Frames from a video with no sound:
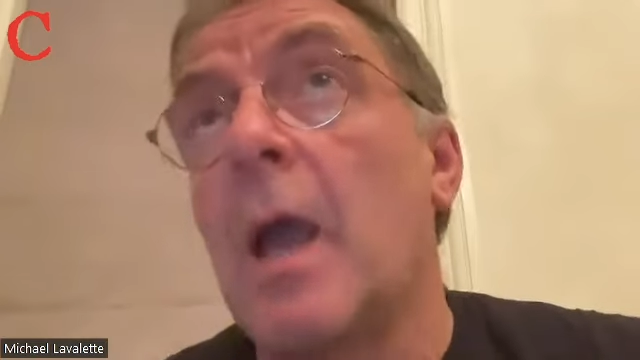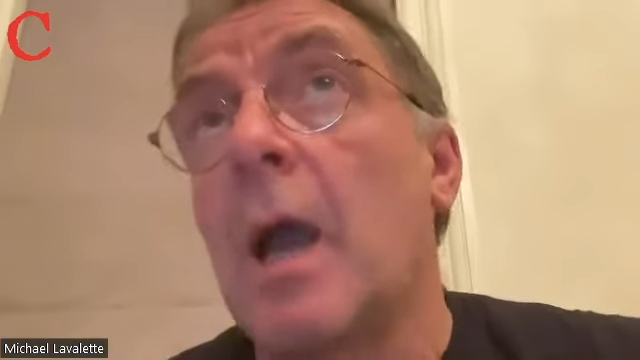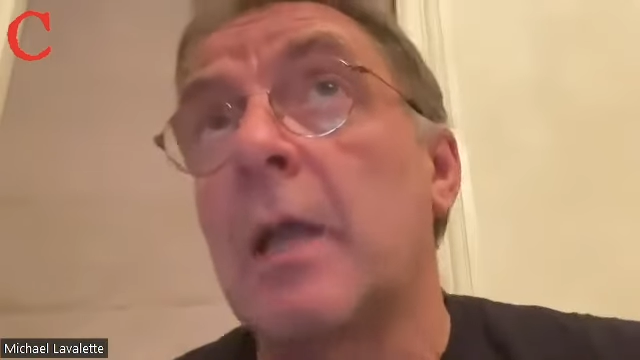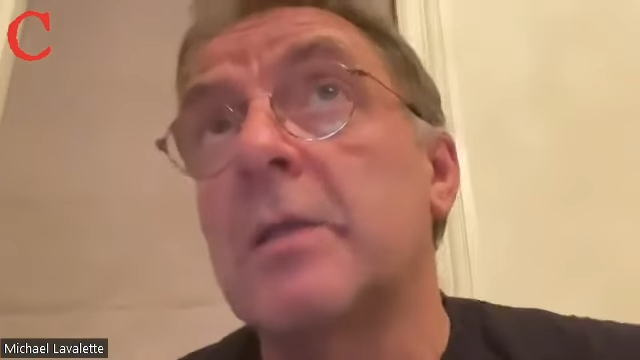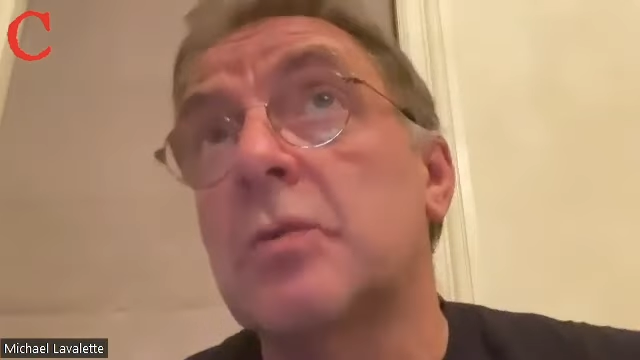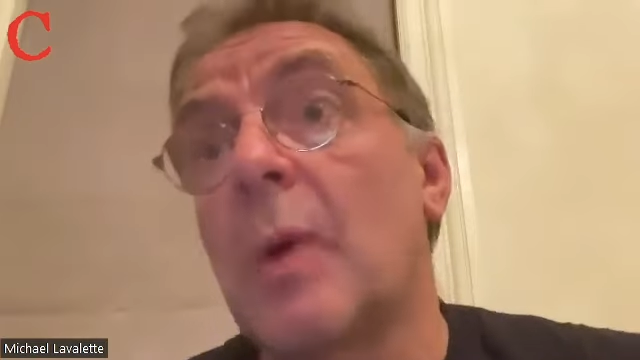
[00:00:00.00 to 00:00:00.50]

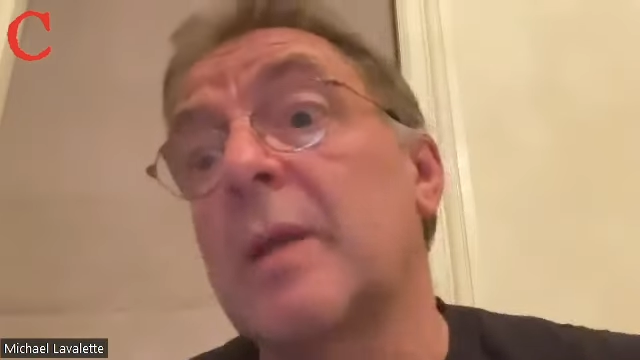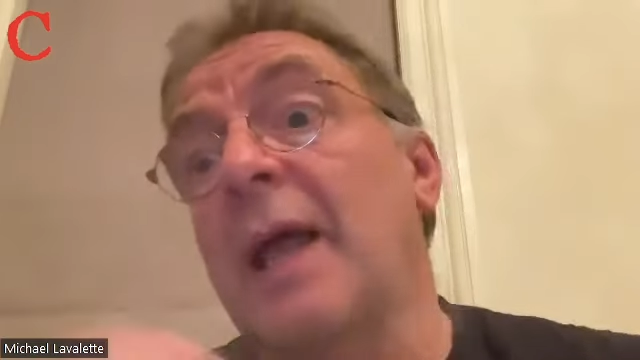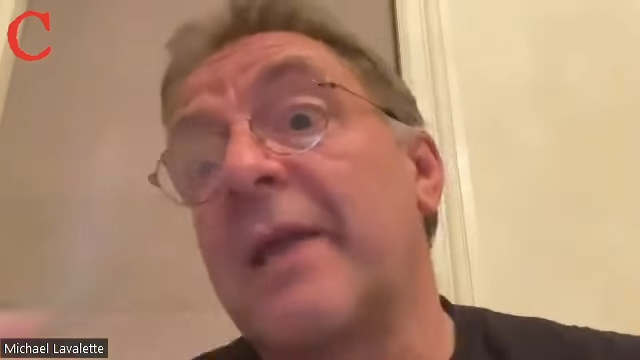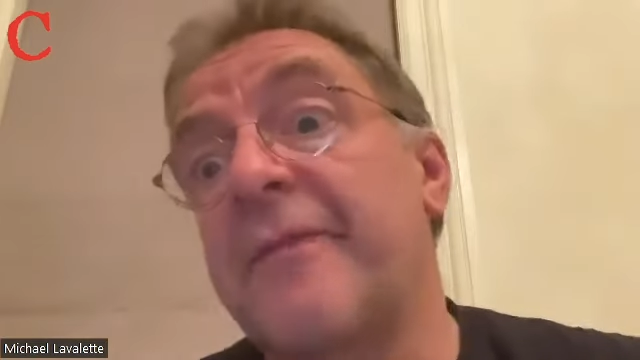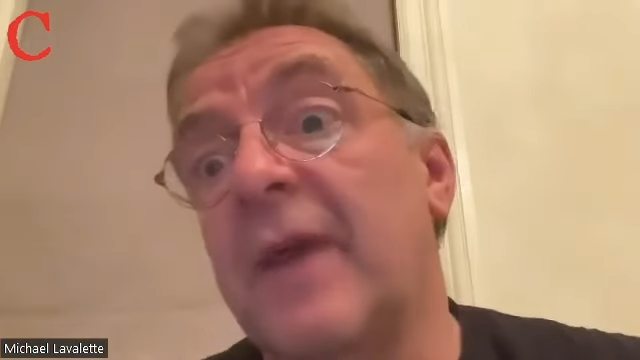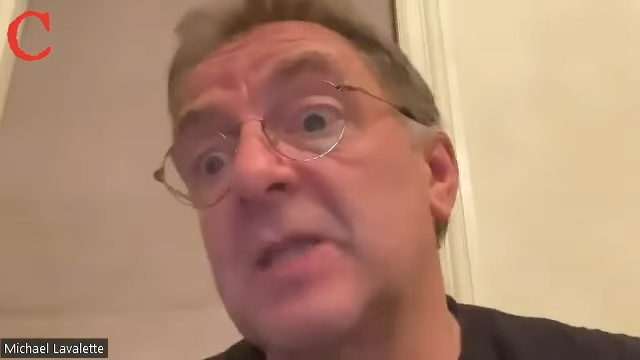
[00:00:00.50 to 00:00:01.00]
And so I'd
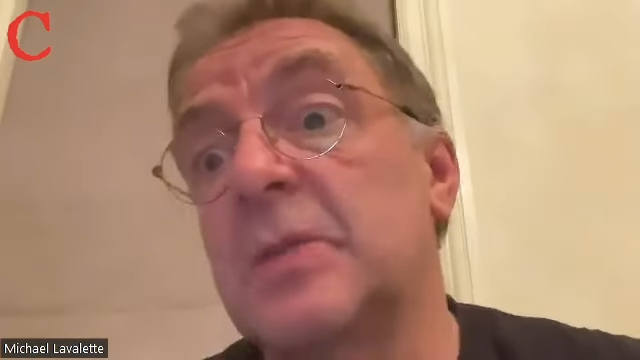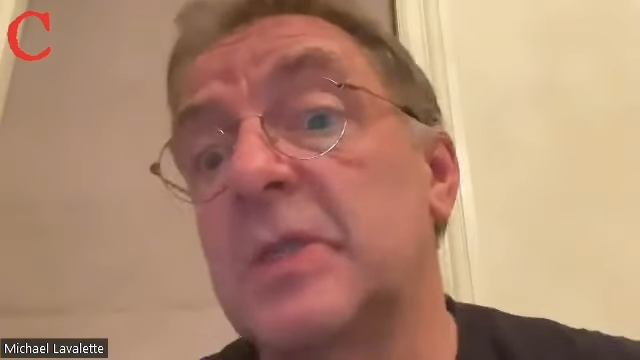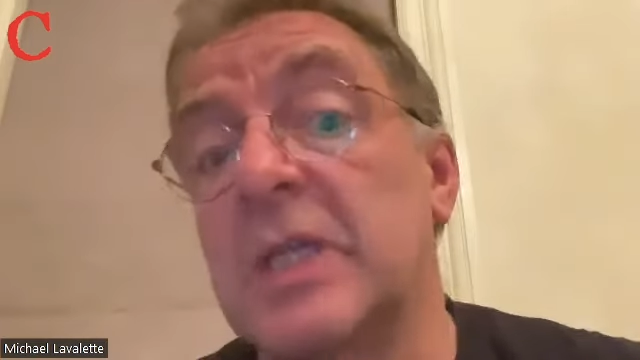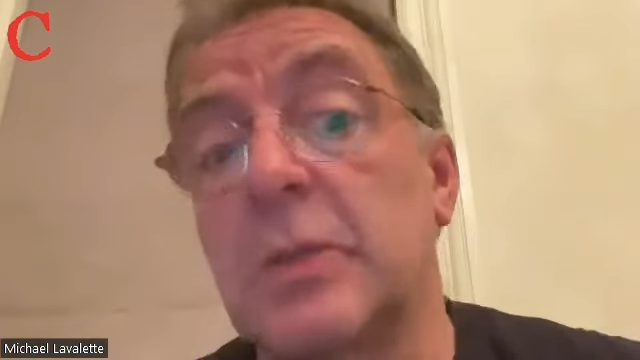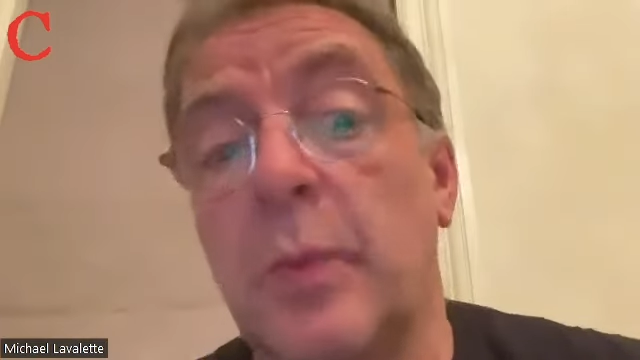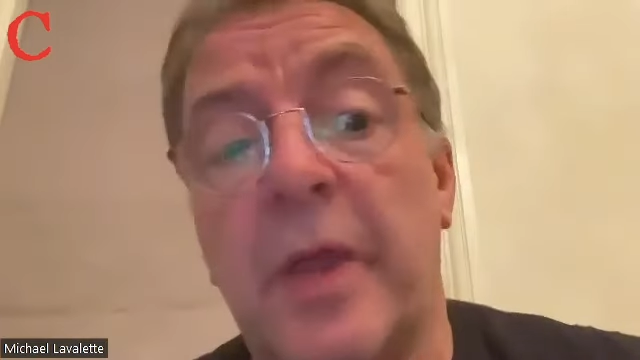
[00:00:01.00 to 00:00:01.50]
like to finish
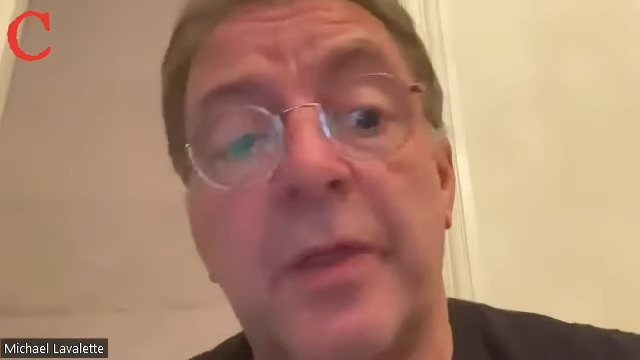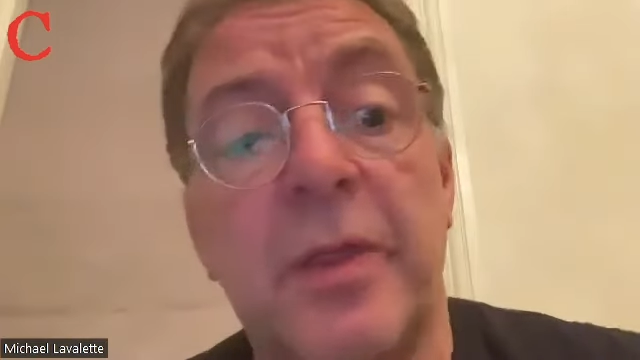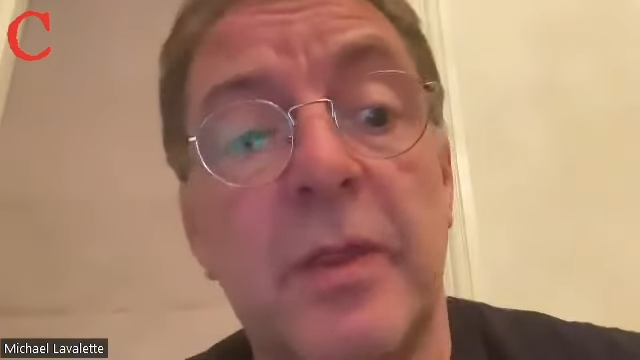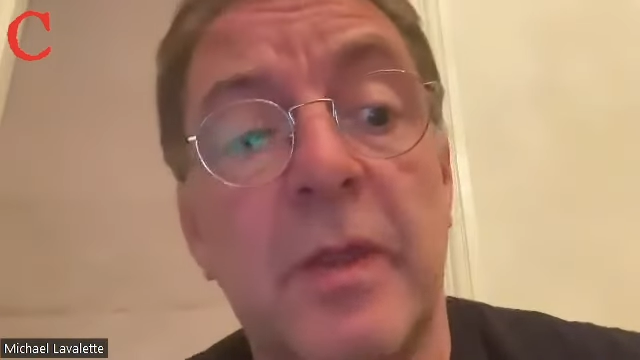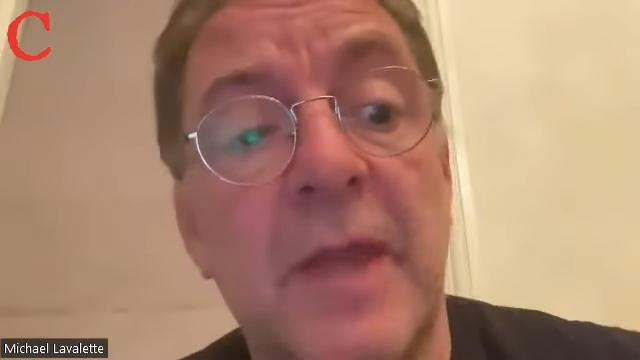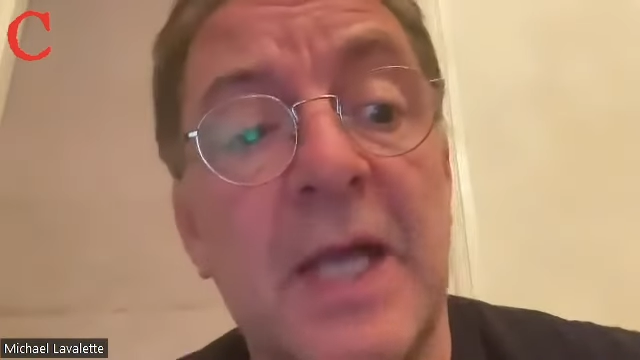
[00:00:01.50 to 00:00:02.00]
just with
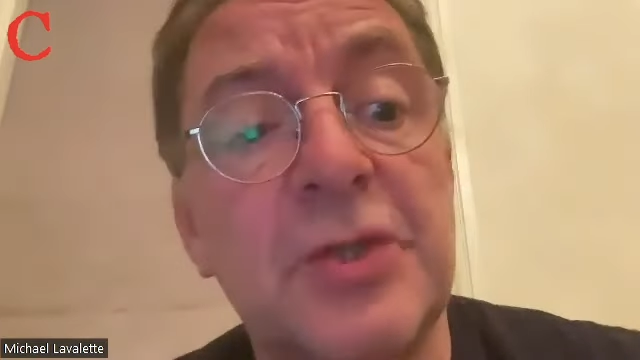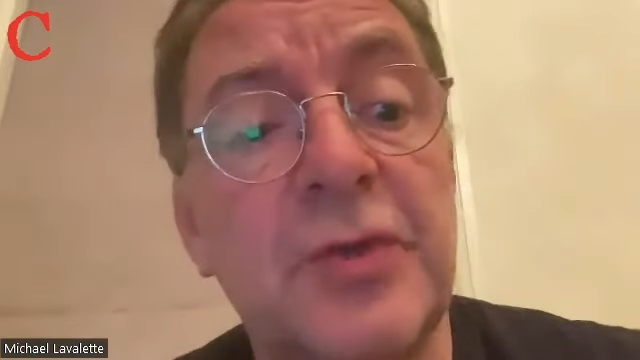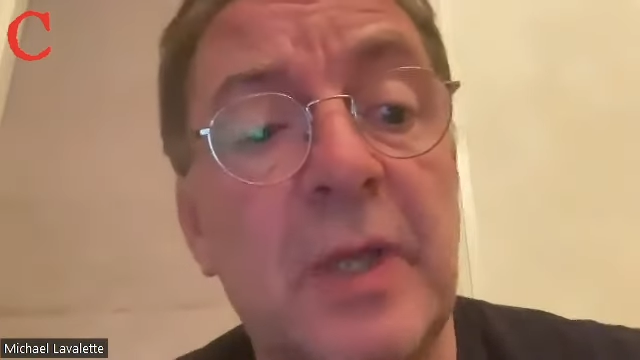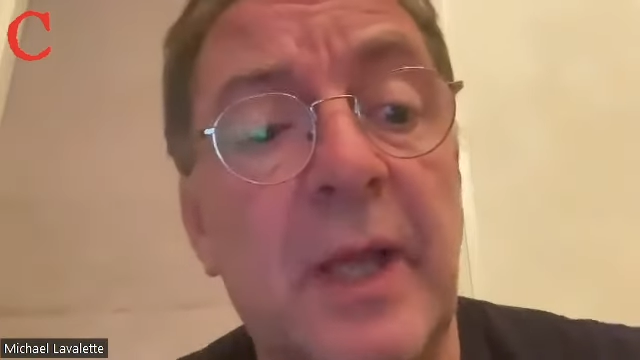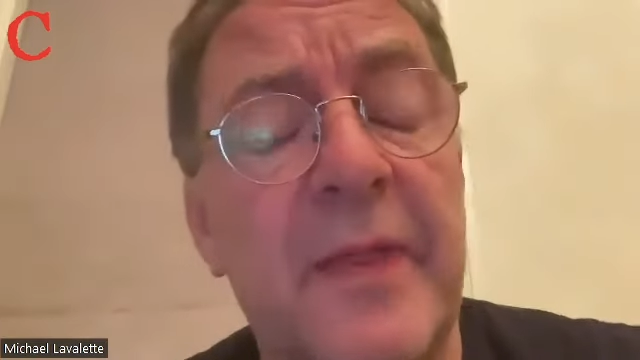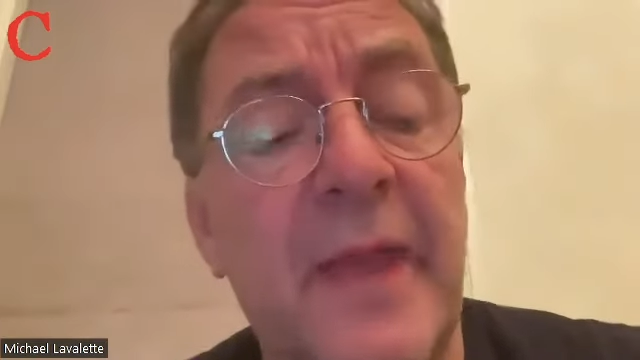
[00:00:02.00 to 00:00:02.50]
this,
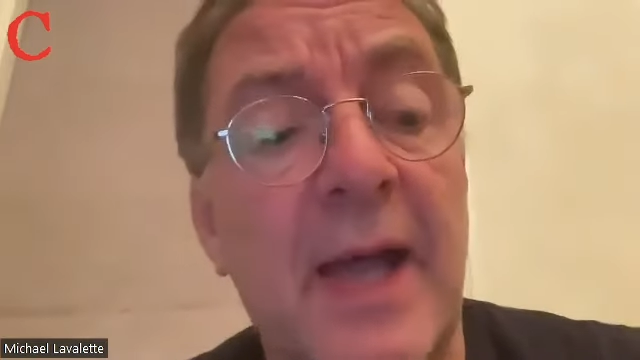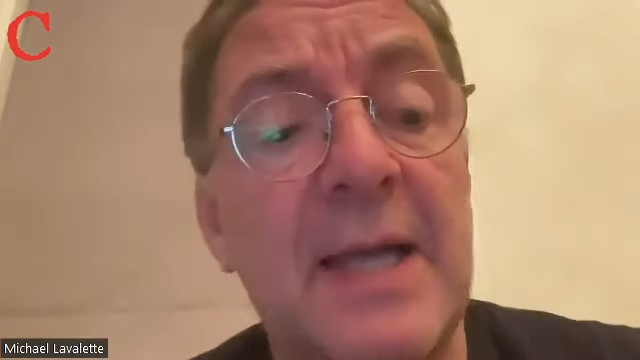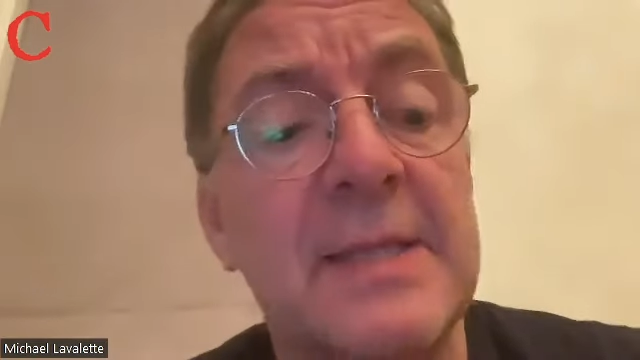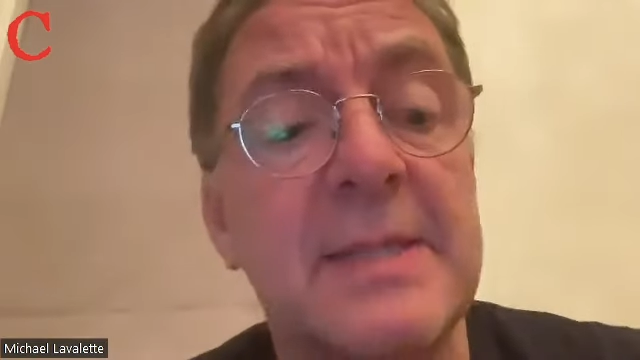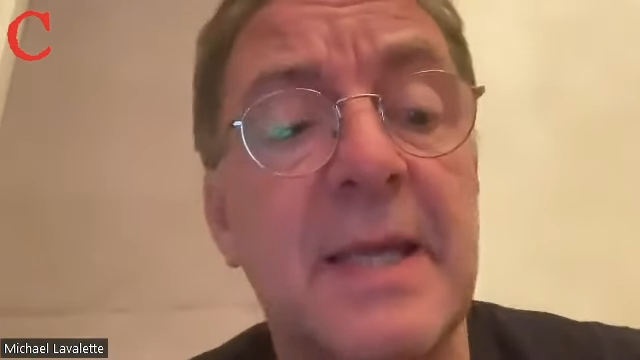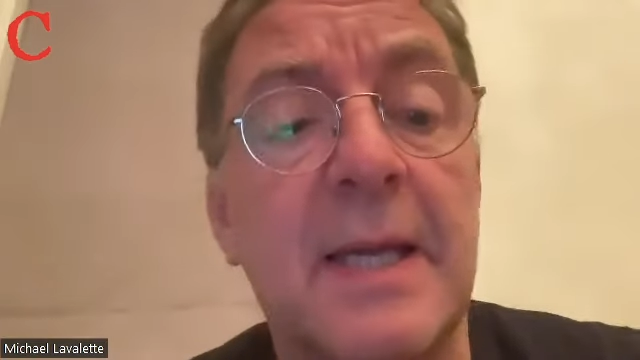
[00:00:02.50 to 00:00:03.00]
really, and that
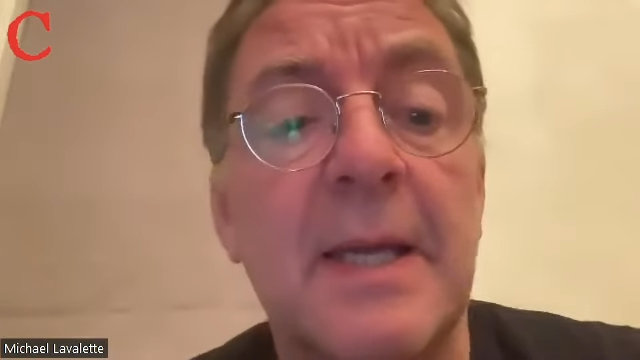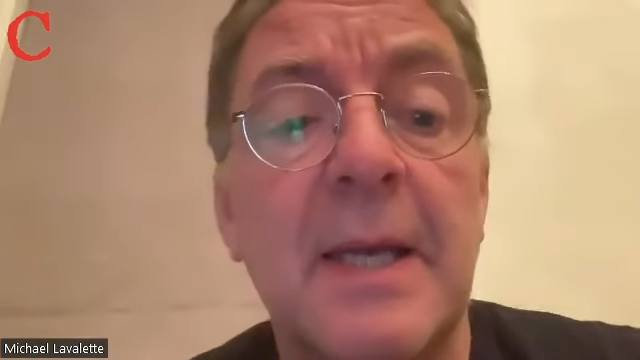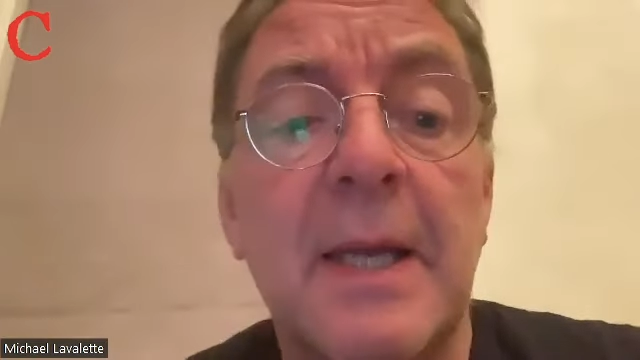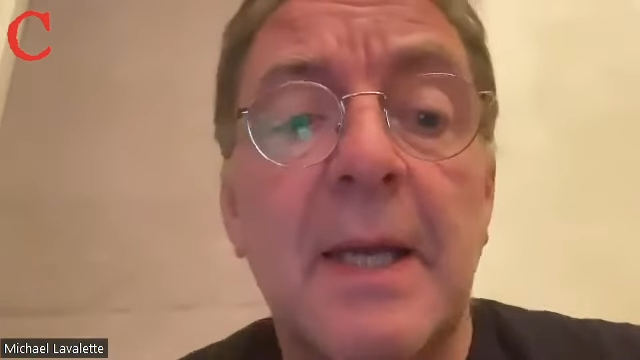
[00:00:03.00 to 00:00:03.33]
is that